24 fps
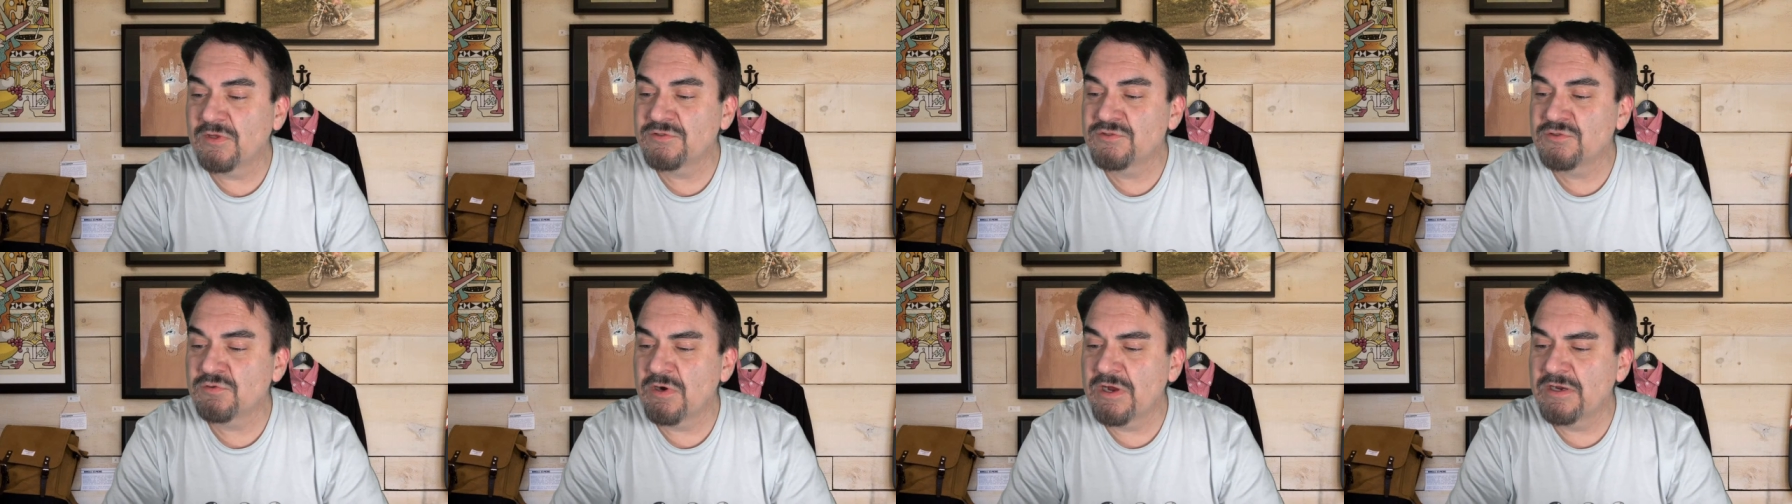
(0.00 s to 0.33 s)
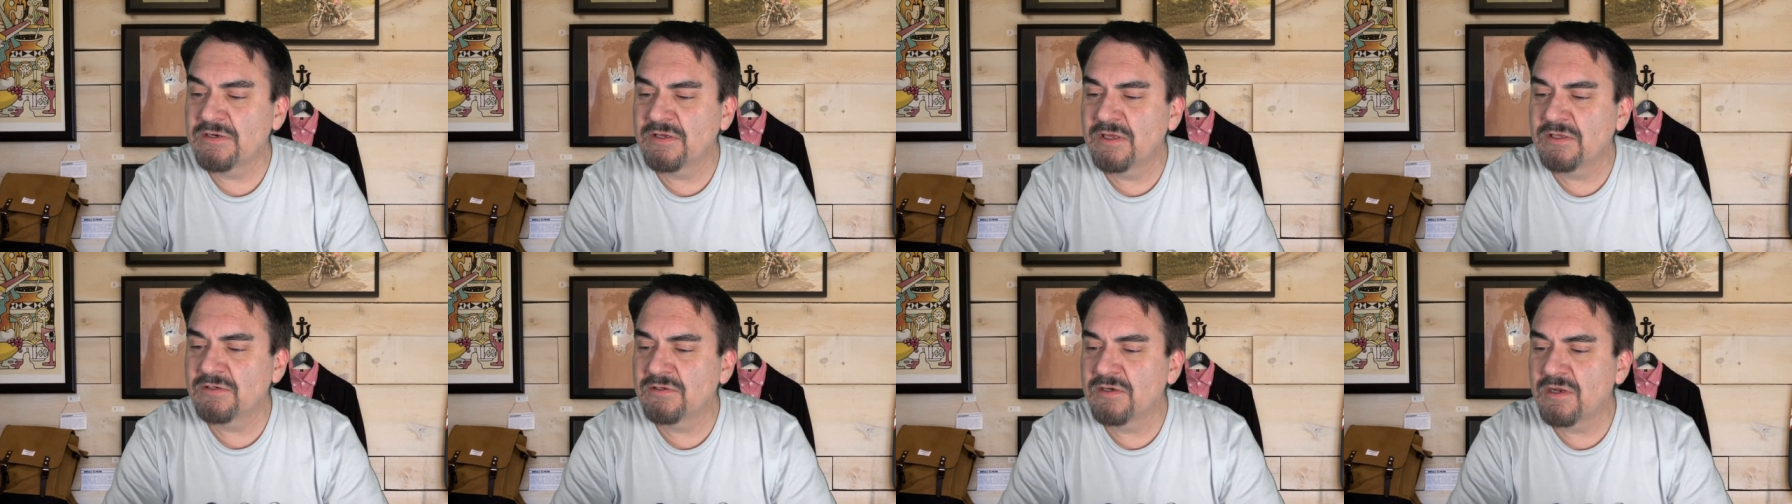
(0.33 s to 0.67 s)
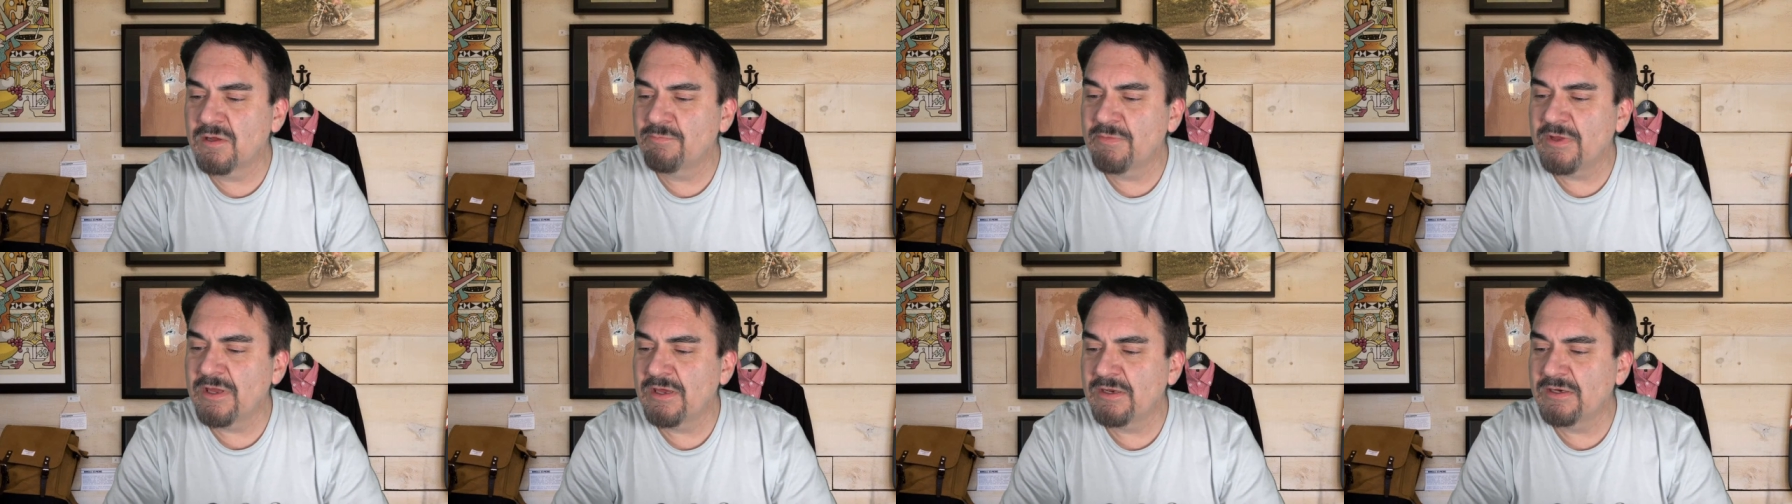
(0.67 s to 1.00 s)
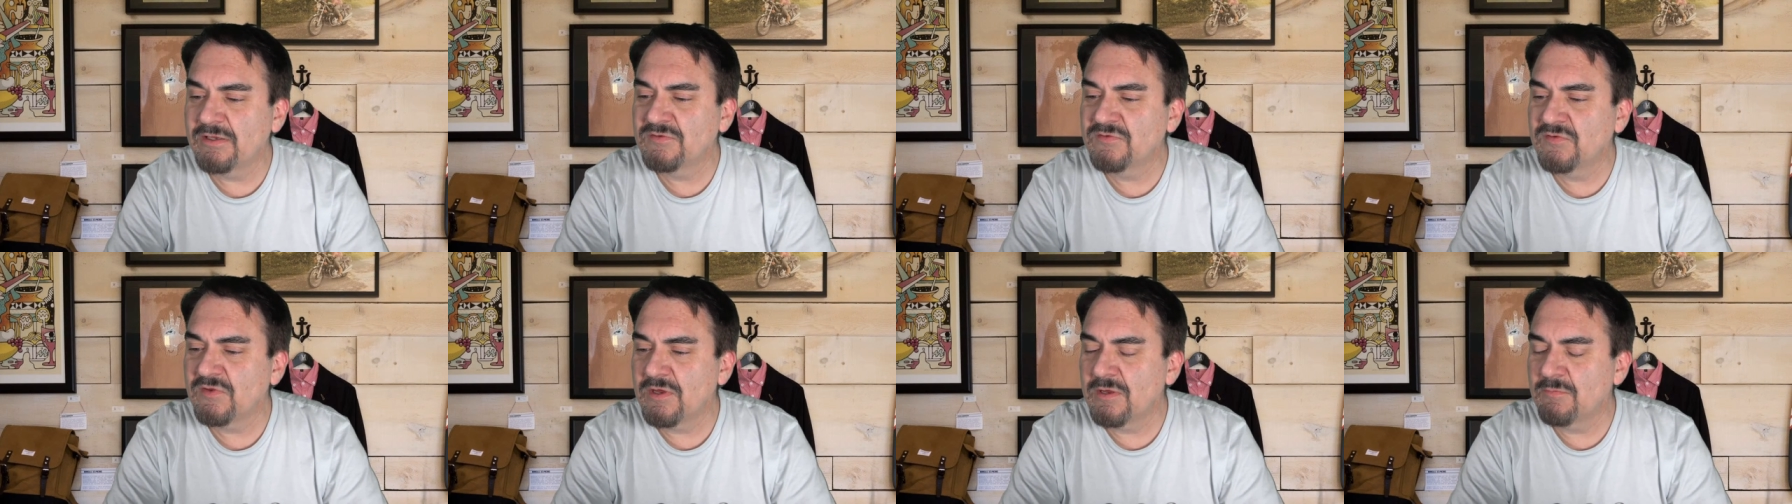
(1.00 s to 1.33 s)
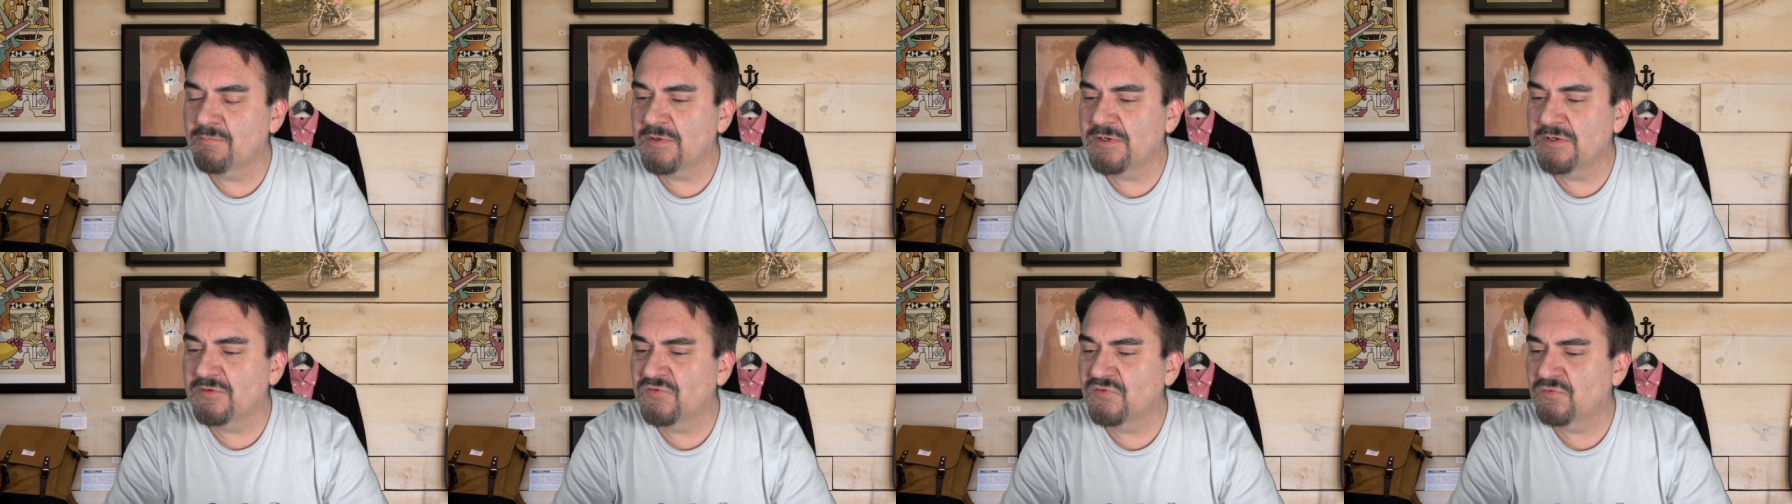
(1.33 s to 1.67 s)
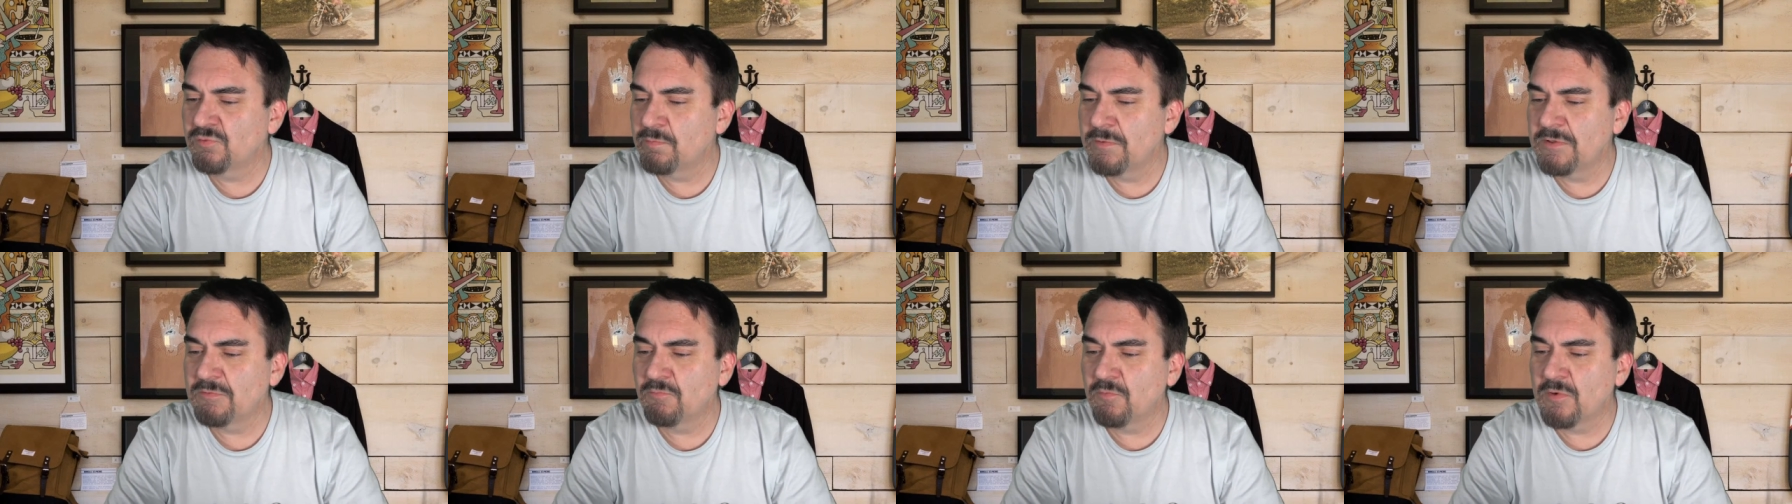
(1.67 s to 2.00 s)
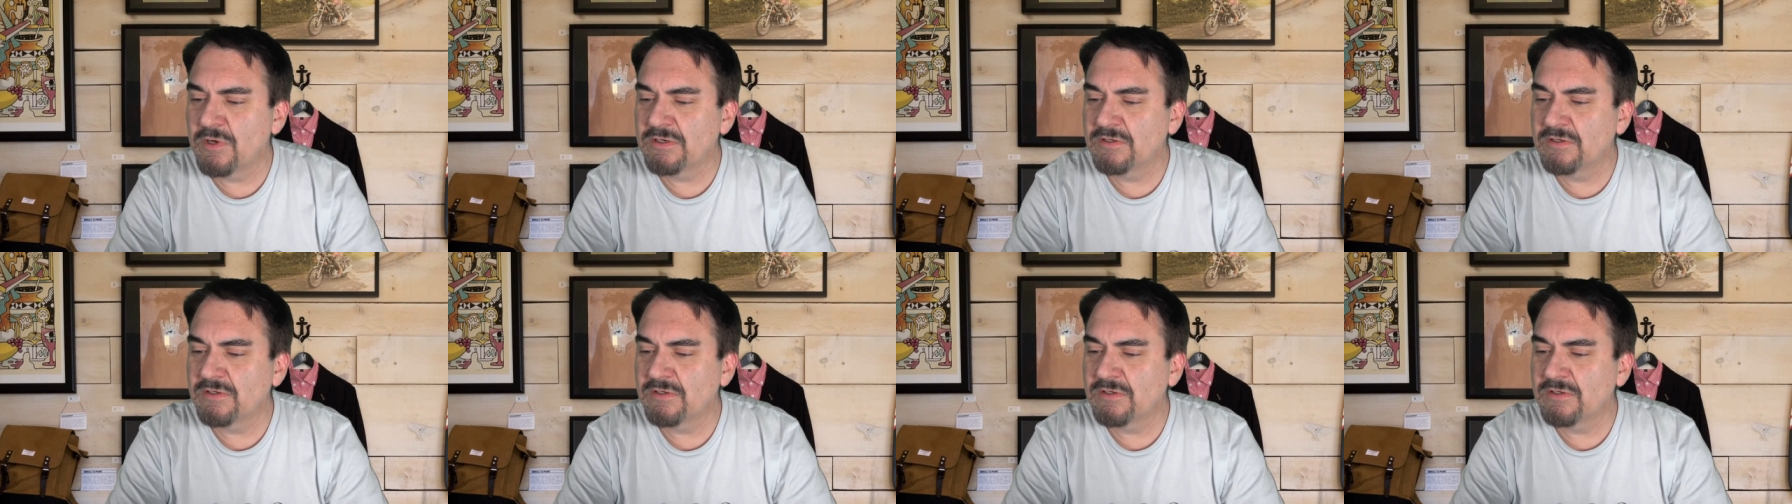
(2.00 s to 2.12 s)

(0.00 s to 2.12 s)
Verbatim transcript: I try to get it up ahead of time, but it's been